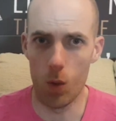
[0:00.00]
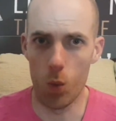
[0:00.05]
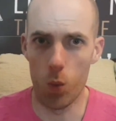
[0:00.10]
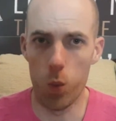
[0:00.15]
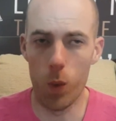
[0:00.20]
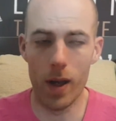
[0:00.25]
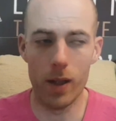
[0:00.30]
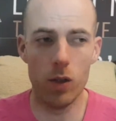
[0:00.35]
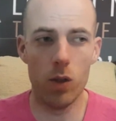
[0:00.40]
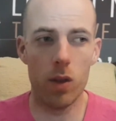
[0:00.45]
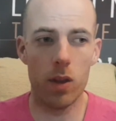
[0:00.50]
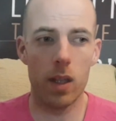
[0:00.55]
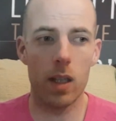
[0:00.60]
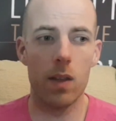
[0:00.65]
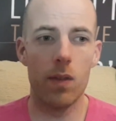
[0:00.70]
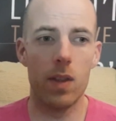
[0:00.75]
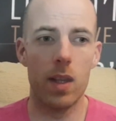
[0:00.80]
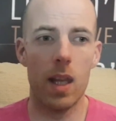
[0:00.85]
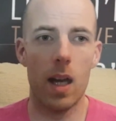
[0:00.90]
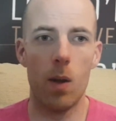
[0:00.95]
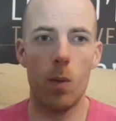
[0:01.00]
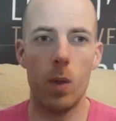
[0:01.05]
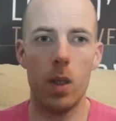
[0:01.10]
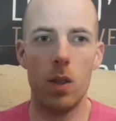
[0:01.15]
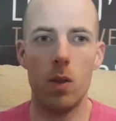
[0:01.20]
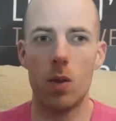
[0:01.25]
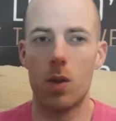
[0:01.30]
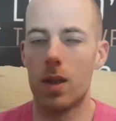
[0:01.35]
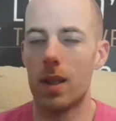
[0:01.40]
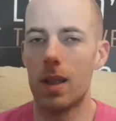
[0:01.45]
When you think of it that way,
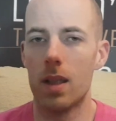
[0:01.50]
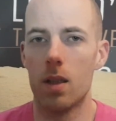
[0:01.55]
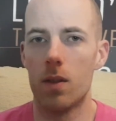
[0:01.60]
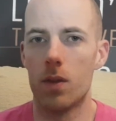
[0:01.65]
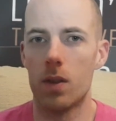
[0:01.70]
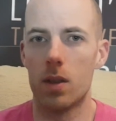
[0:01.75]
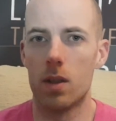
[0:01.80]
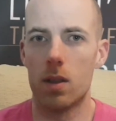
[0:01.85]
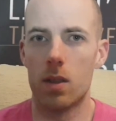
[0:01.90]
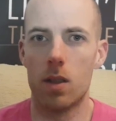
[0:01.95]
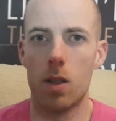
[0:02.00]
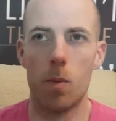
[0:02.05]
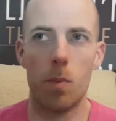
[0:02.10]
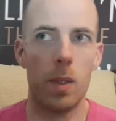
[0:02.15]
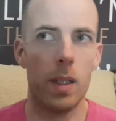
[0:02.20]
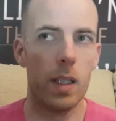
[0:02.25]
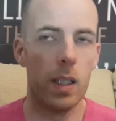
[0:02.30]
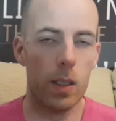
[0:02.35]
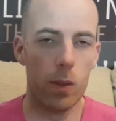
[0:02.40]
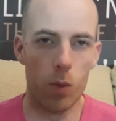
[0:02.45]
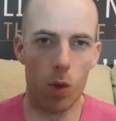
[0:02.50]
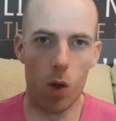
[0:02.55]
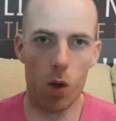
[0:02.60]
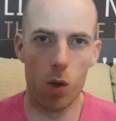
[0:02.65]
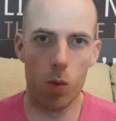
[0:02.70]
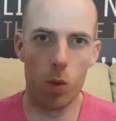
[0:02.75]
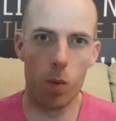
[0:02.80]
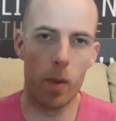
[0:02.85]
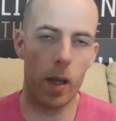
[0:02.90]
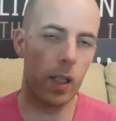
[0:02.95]
you're thinking of it completely
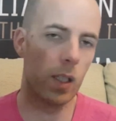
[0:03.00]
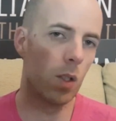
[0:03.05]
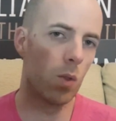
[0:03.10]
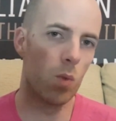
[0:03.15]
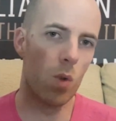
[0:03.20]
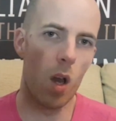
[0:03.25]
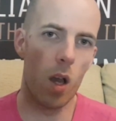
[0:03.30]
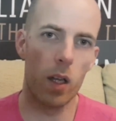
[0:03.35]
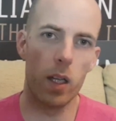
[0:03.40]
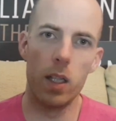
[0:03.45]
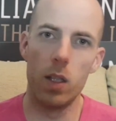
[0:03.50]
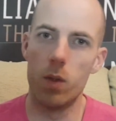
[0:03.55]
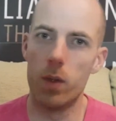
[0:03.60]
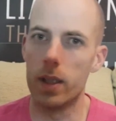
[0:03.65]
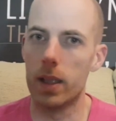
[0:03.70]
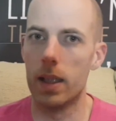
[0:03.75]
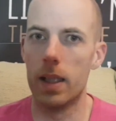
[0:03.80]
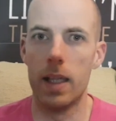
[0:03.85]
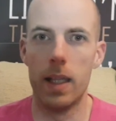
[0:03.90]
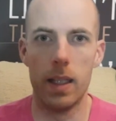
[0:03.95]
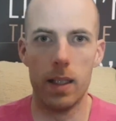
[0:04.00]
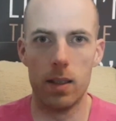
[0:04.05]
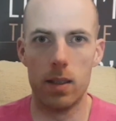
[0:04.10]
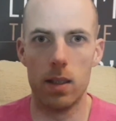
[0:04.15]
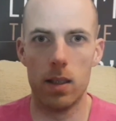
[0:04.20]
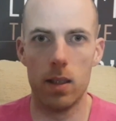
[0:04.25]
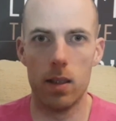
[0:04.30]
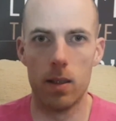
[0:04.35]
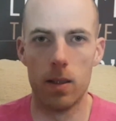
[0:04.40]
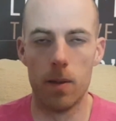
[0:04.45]
wrong. We're back to Rocky drinking eggs
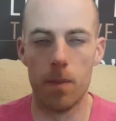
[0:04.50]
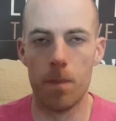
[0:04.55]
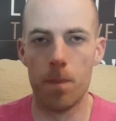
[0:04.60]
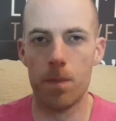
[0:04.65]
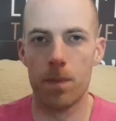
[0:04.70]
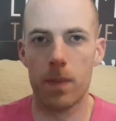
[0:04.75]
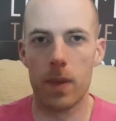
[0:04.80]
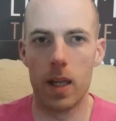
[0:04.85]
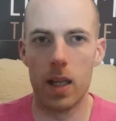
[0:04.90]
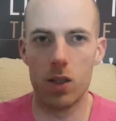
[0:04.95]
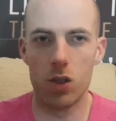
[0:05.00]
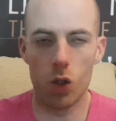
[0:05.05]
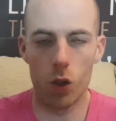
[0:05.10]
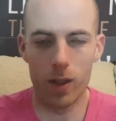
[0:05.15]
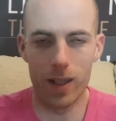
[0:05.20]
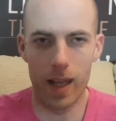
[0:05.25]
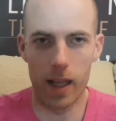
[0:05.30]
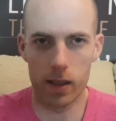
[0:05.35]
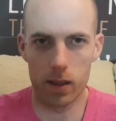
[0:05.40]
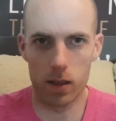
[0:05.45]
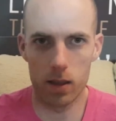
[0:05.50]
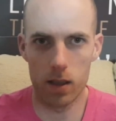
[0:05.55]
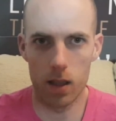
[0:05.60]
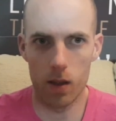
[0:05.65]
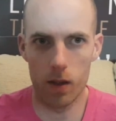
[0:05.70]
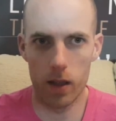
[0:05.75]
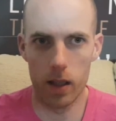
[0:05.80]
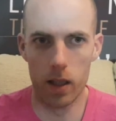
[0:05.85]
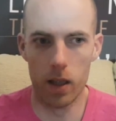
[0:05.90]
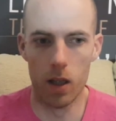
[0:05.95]
again. It's
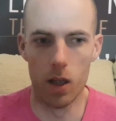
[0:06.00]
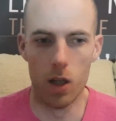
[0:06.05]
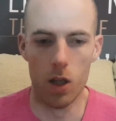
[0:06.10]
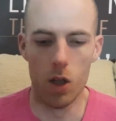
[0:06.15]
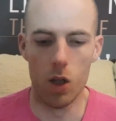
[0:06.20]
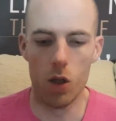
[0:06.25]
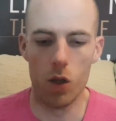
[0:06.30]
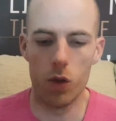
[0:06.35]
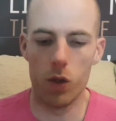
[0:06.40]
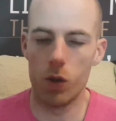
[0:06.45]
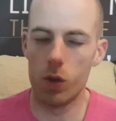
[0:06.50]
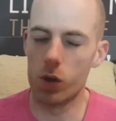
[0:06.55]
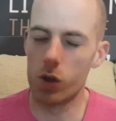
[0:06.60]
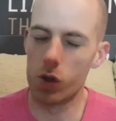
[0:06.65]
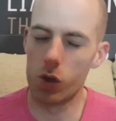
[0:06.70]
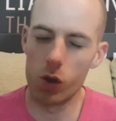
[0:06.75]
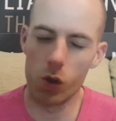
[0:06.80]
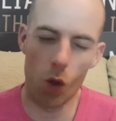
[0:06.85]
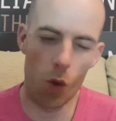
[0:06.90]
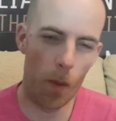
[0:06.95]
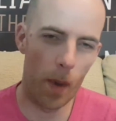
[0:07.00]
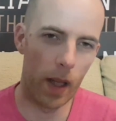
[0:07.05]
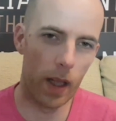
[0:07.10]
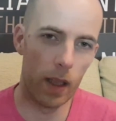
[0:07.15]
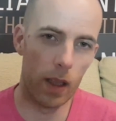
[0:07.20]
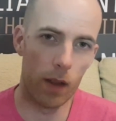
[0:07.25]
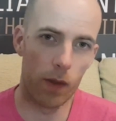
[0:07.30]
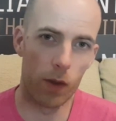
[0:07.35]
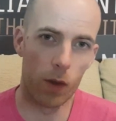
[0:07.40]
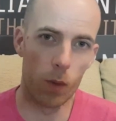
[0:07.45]
unnecessary. There are so many
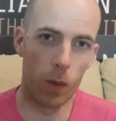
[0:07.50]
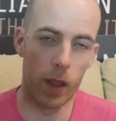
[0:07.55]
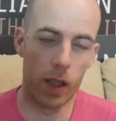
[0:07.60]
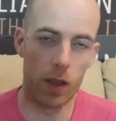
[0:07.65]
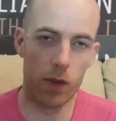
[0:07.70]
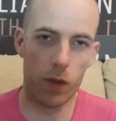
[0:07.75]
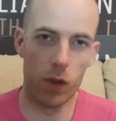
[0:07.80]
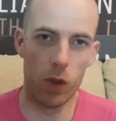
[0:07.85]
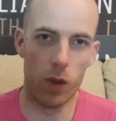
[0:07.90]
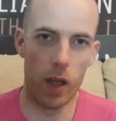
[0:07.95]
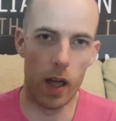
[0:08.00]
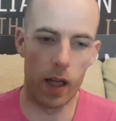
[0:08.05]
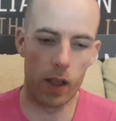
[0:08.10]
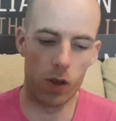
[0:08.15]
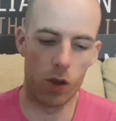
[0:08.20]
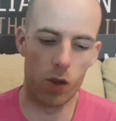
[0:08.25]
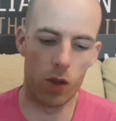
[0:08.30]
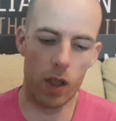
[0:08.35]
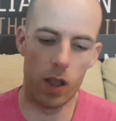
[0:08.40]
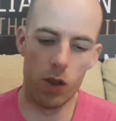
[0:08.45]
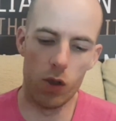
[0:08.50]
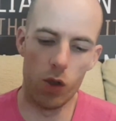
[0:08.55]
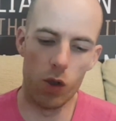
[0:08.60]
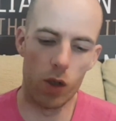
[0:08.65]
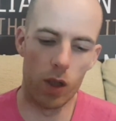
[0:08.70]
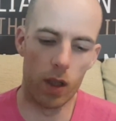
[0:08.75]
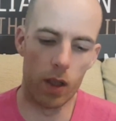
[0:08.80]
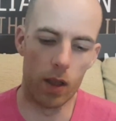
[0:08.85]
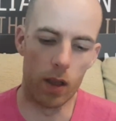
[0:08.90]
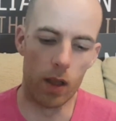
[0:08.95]
different ways for you to exercise. You
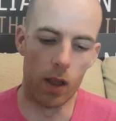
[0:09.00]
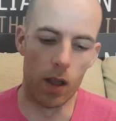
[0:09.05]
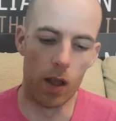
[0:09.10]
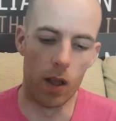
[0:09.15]
can